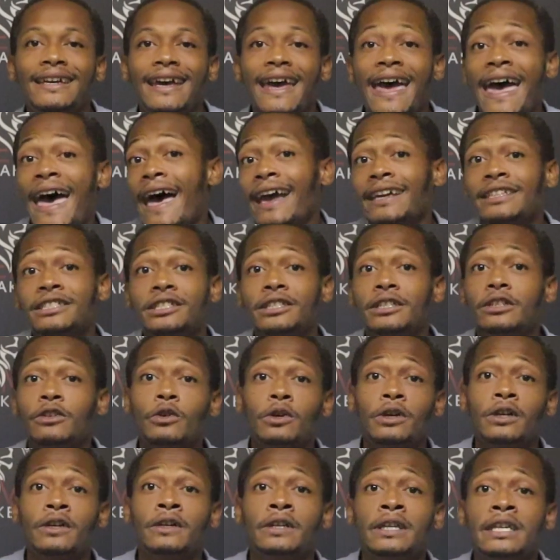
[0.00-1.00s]
action
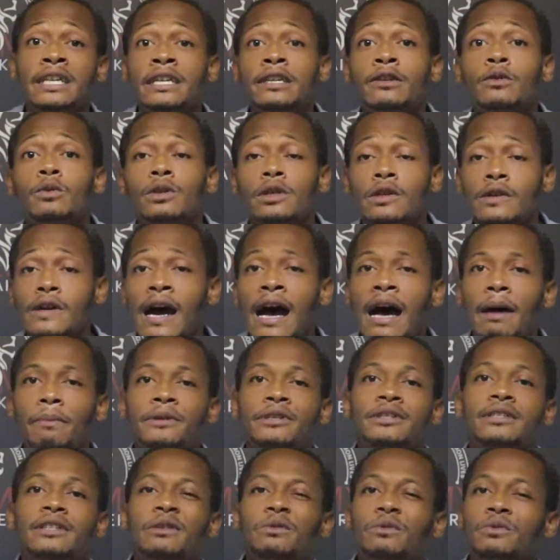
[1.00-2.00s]
or an equal or
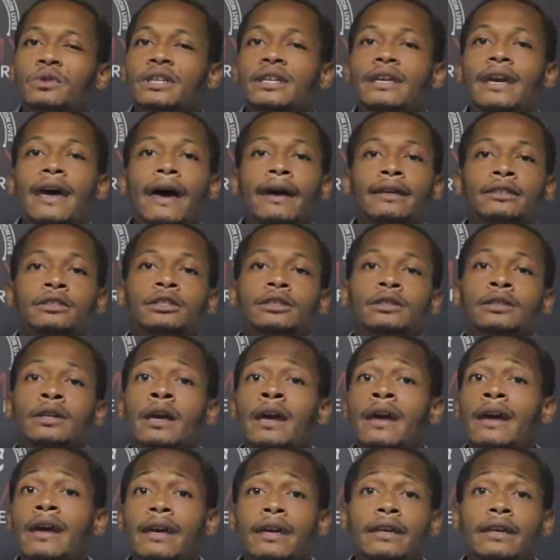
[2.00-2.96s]
opposite reaction.